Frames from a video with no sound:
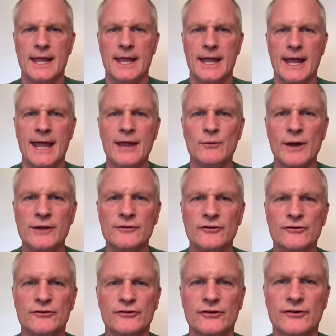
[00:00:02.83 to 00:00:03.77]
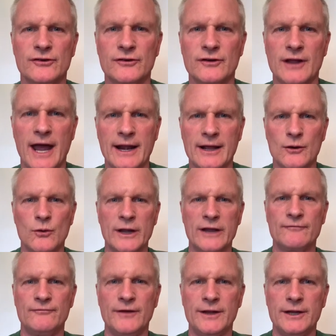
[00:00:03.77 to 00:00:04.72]
Hey Rangers, got a
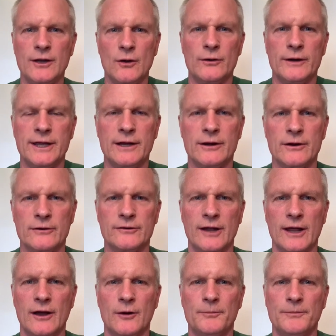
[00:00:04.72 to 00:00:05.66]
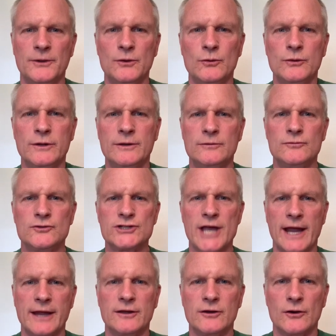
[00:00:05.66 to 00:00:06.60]
quick video here to help you
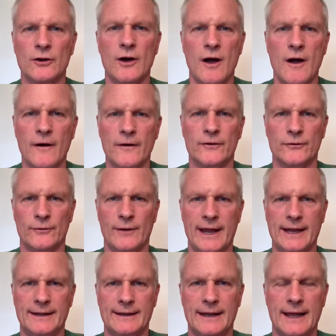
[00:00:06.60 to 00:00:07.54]
check your heart rate.